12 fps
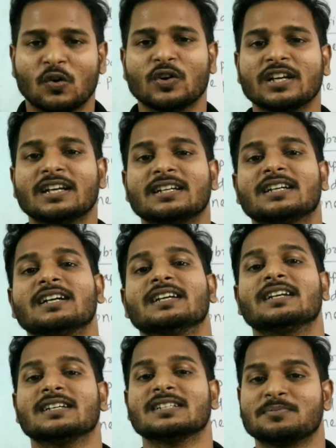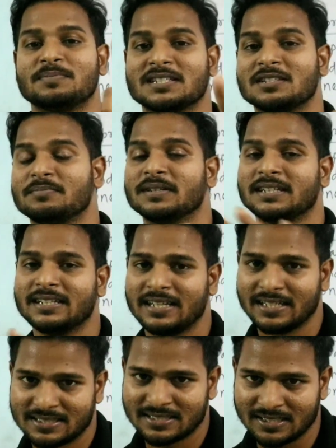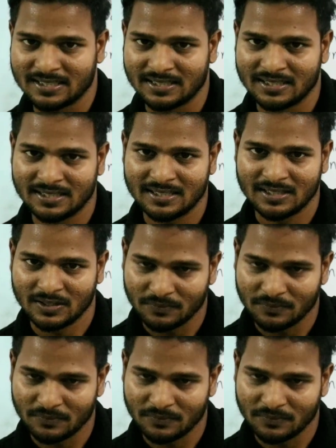oriented in a specific direction.